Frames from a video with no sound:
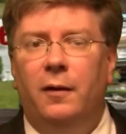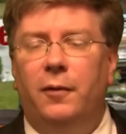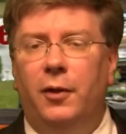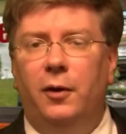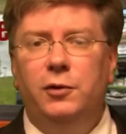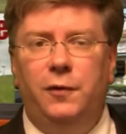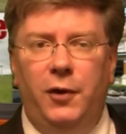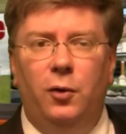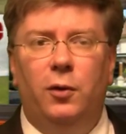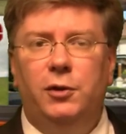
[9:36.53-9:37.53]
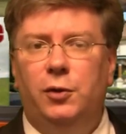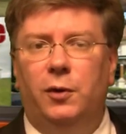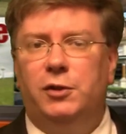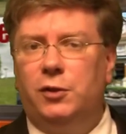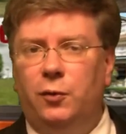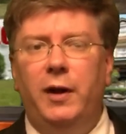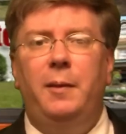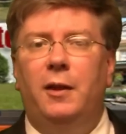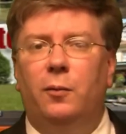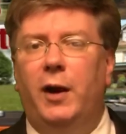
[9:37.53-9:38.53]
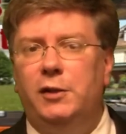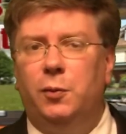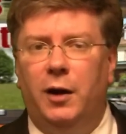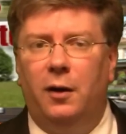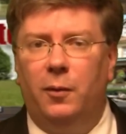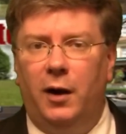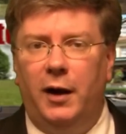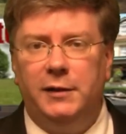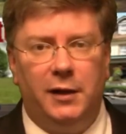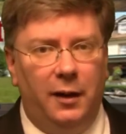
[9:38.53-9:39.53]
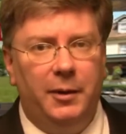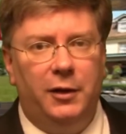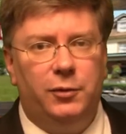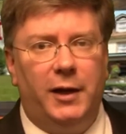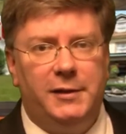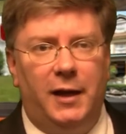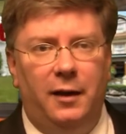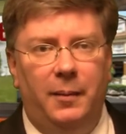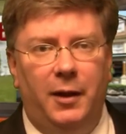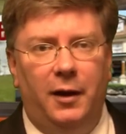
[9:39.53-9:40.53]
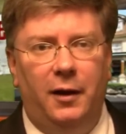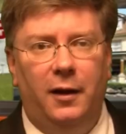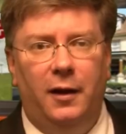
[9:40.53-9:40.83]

For those viewers who are screaming that rates will not rise, I'm going to address that in a minute.